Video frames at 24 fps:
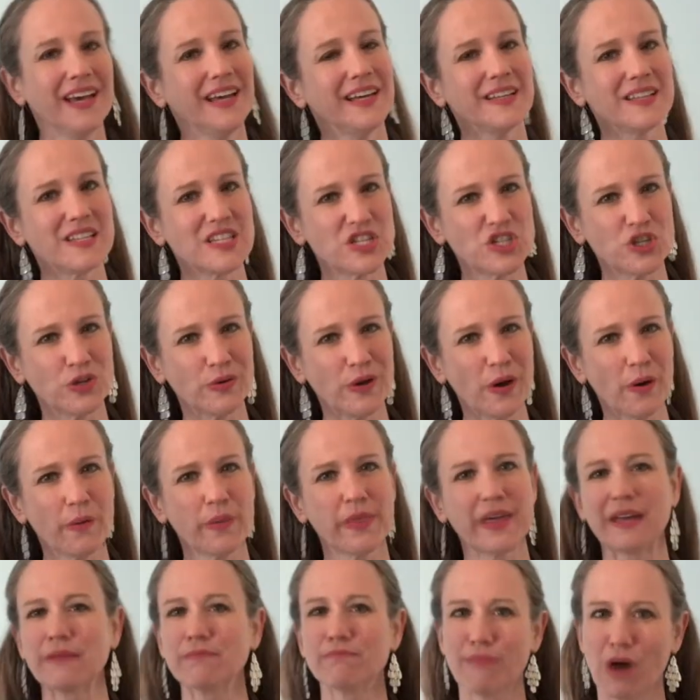Did you know
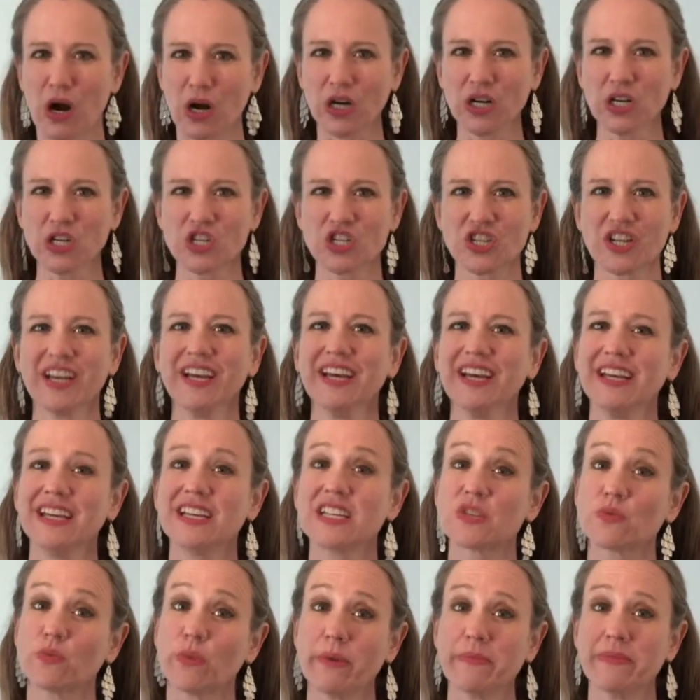that March
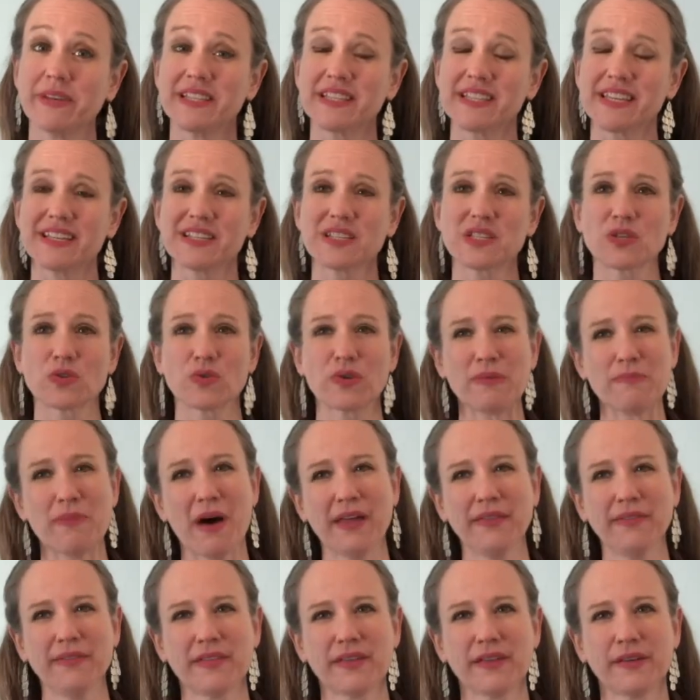is Women's History
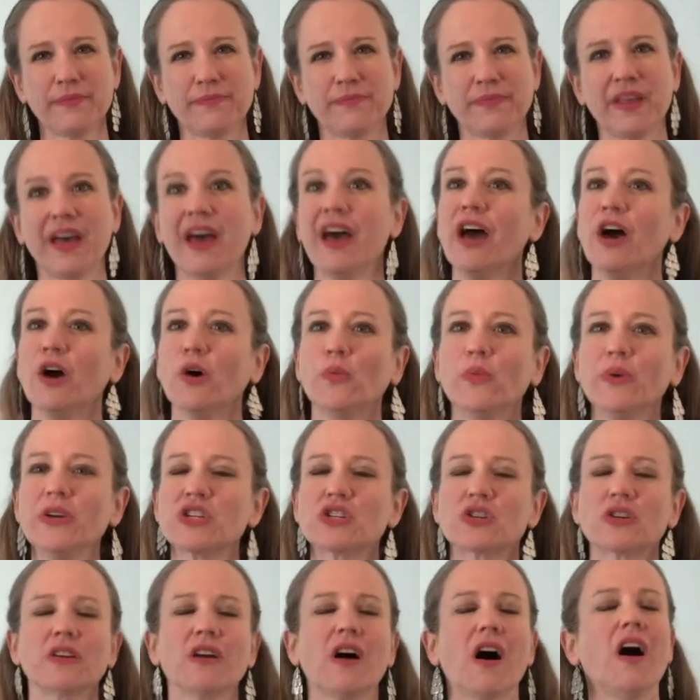Month? We
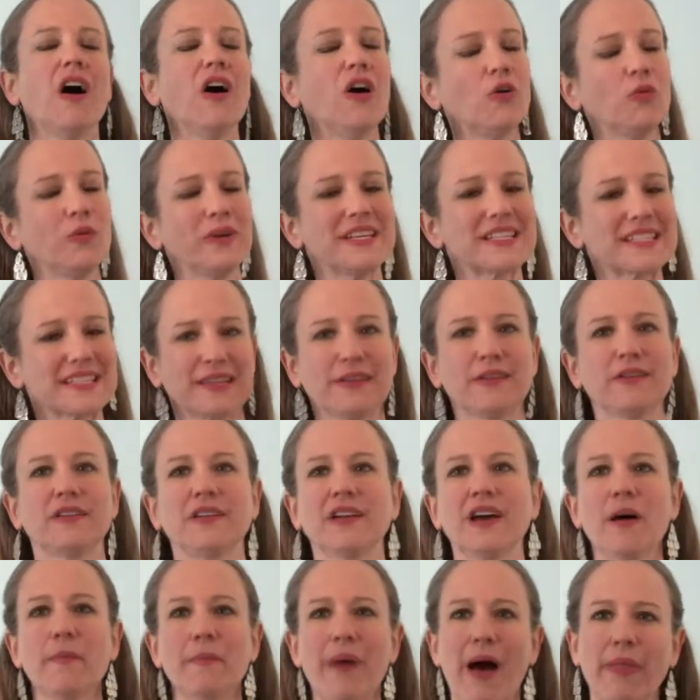should always learn
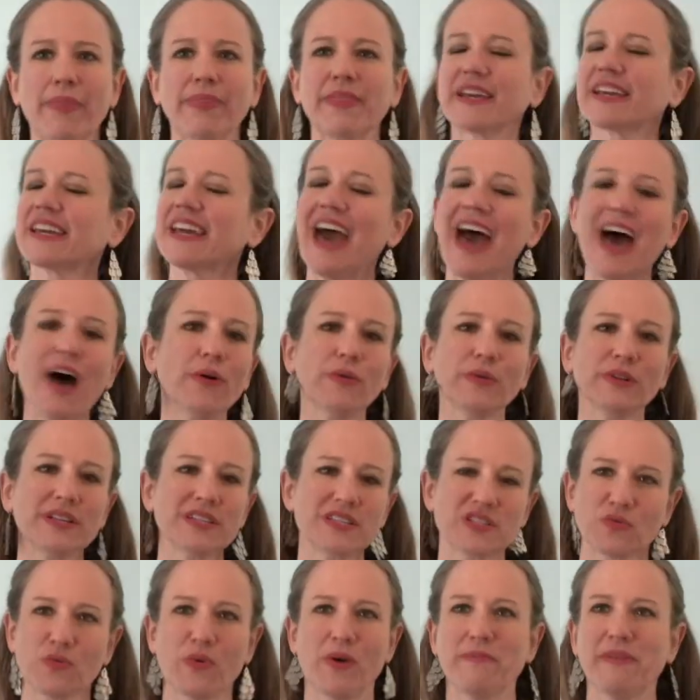about the
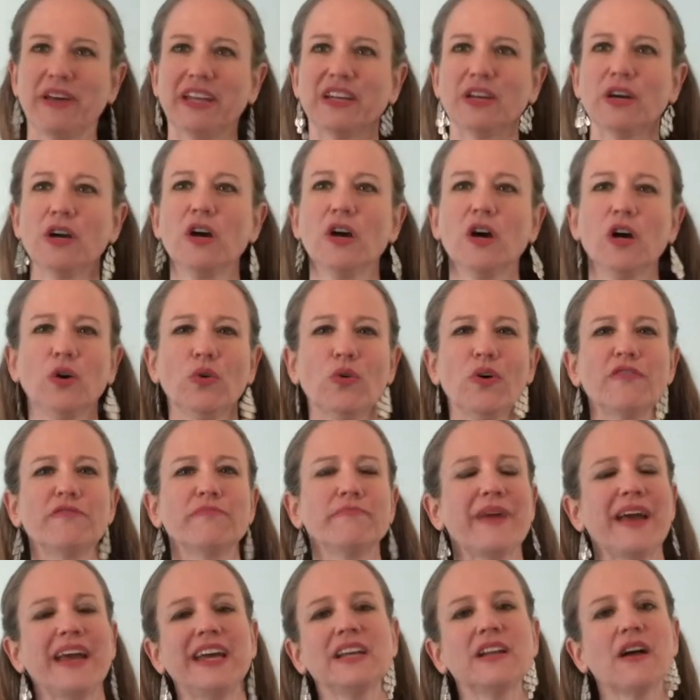countless women who have
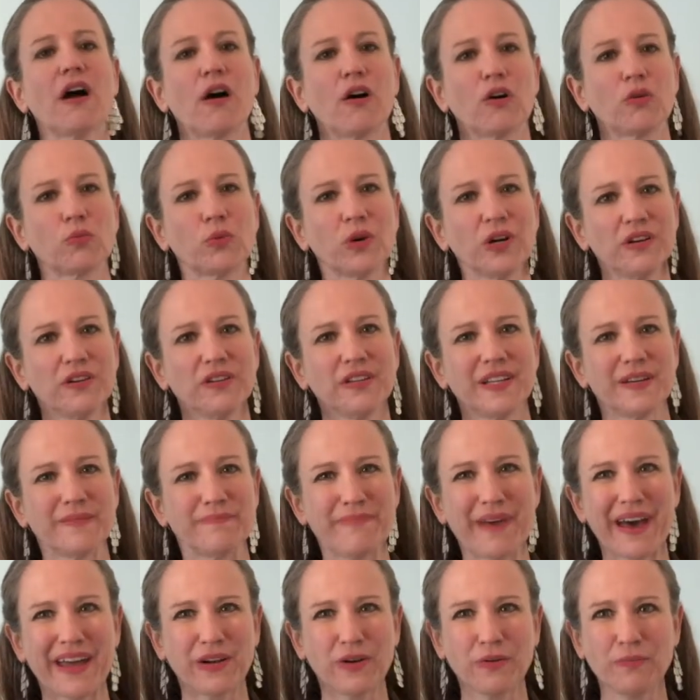made our world a
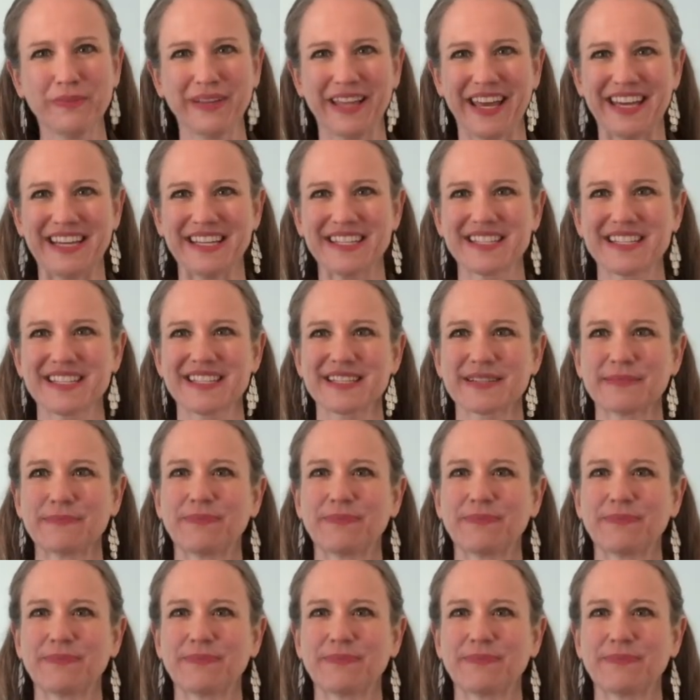better place.